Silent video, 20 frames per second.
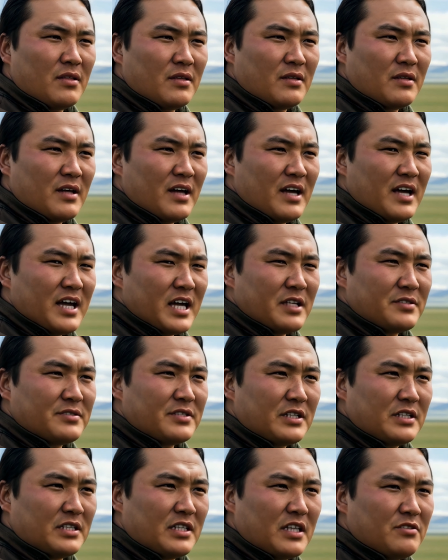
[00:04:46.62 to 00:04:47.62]
I have
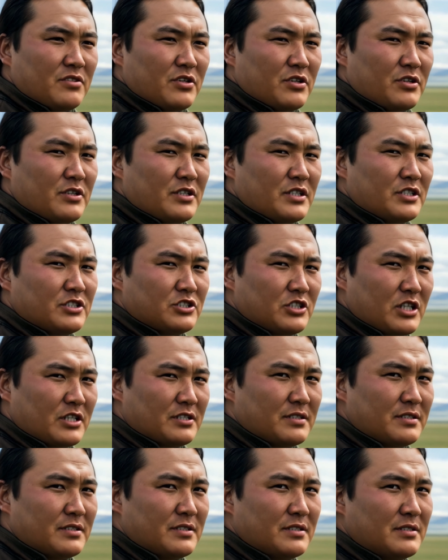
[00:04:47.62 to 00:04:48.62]
delivered the
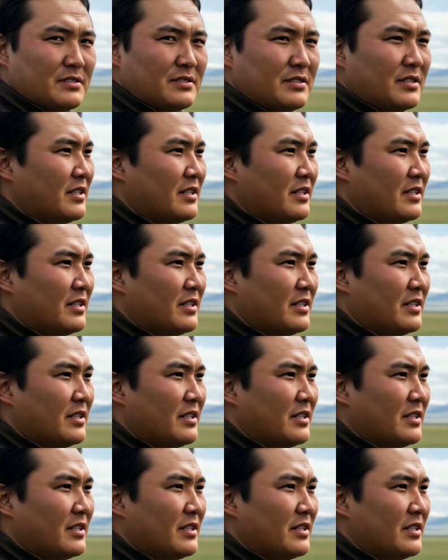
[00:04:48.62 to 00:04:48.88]
justice